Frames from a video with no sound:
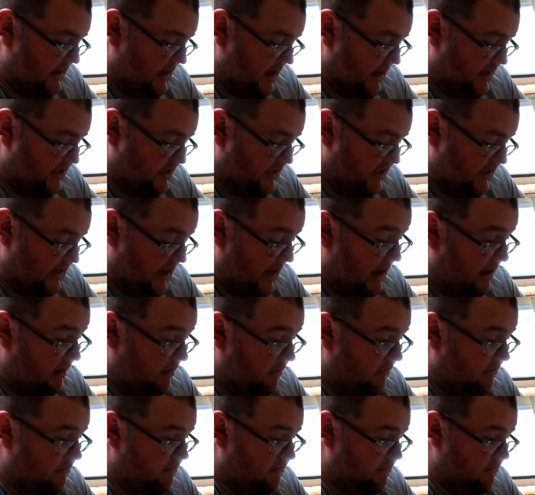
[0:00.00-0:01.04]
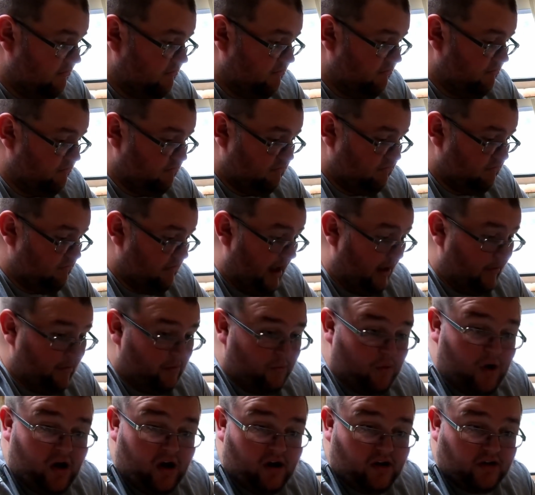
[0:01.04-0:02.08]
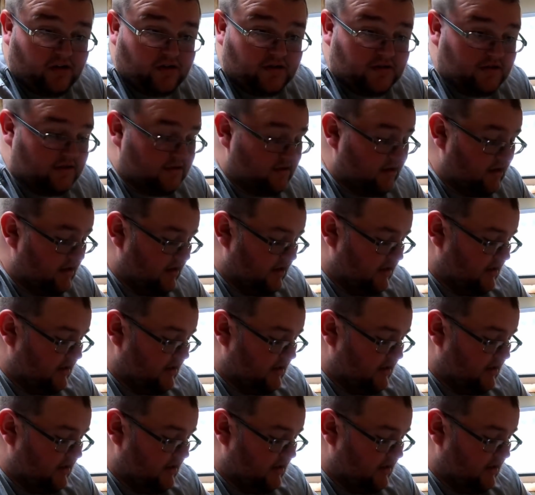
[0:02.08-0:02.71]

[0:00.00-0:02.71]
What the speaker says: actually how it works.